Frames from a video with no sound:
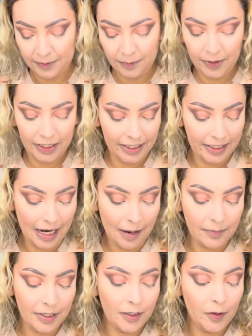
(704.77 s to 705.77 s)
But I'm
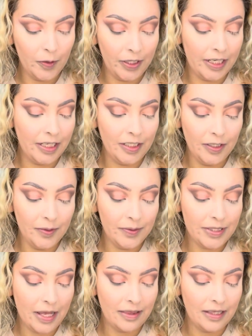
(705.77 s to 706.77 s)
gonna go ahead and
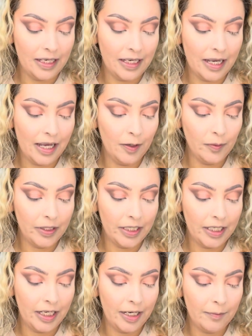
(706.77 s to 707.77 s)
use the Hello
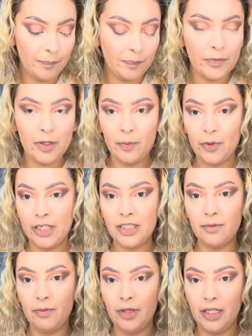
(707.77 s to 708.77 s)
Kitty
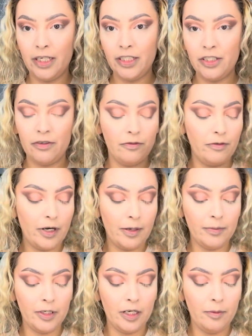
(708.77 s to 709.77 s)
Pressed Blush from
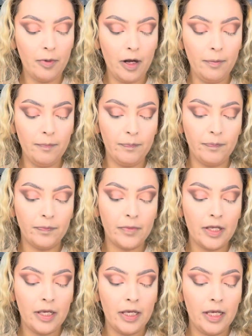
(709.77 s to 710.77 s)
ColourPop.
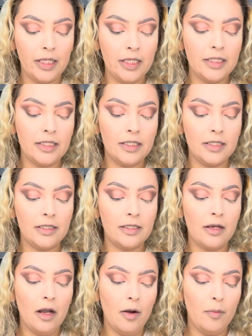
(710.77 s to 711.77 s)
And this is
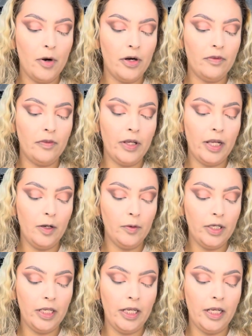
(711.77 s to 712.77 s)
part of the Hello
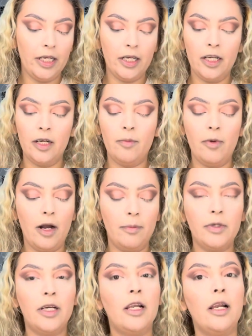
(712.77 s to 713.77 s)
Kitty and ColourPop
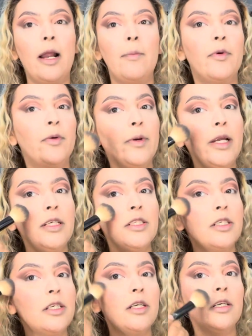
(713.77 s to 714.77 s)

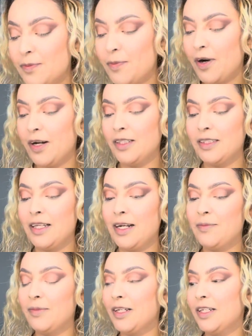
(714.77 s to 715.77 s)
collaboration. Product that
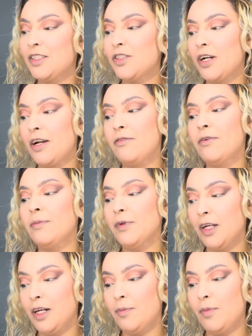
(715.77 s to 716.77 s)
I'm gonna try from
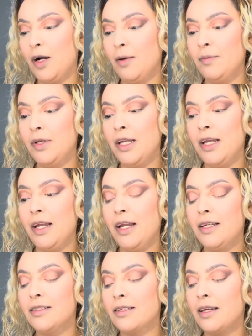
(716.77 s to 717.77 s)
ColourPop
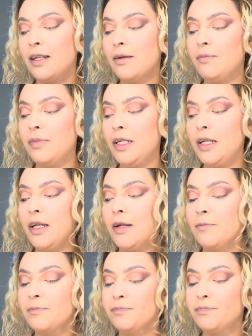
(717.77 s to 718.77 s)
is gonna be
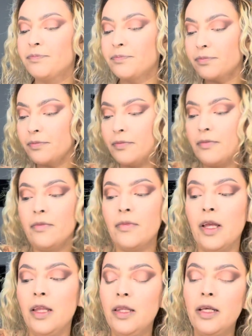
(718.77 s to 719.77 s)

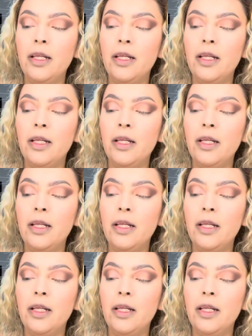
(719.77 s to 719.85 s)
the